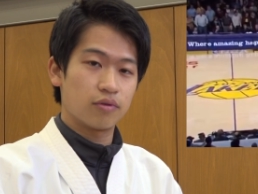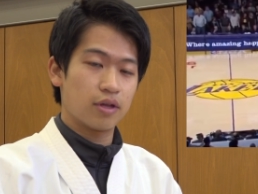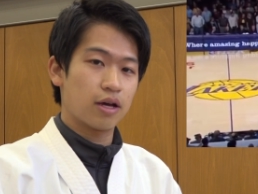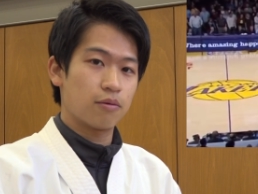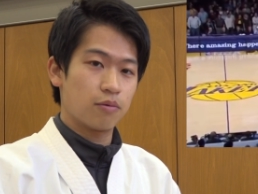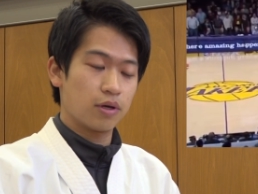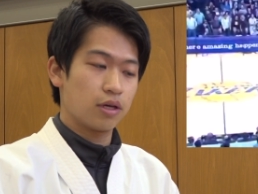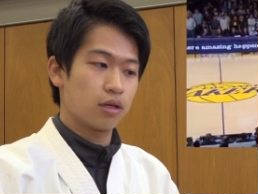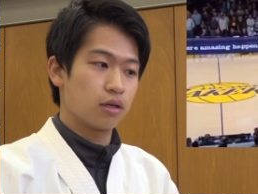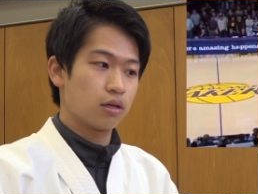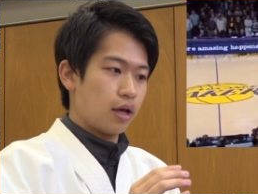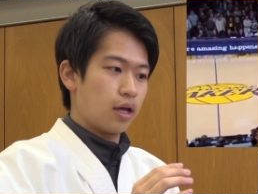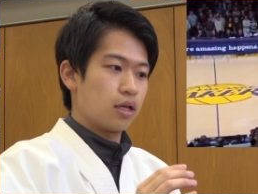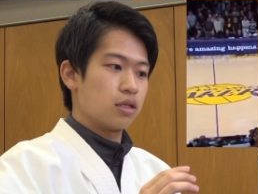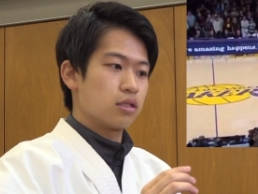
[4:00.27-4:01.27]
that way.
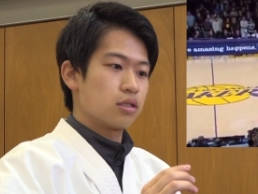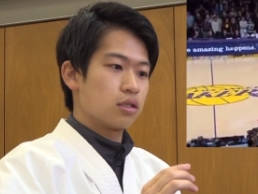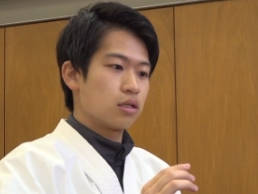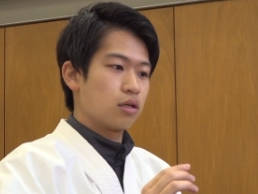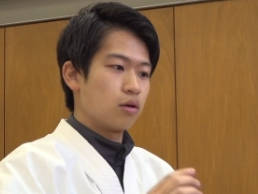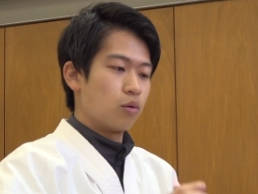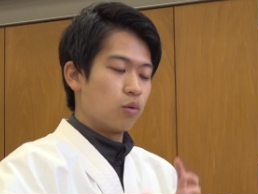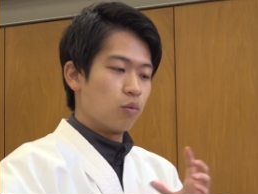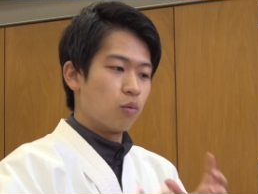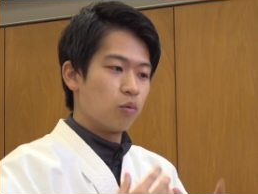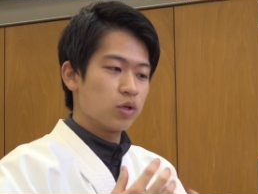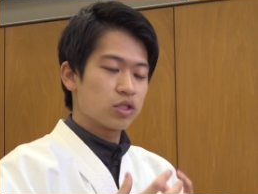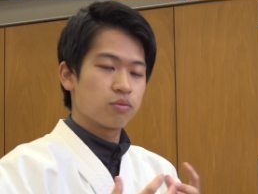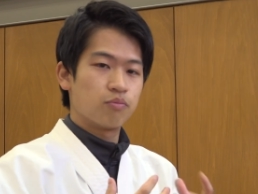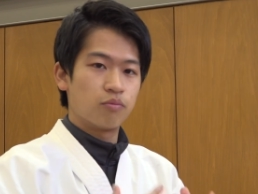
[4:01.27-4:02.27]
And
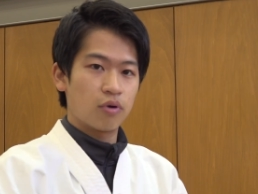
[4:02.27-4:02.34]
which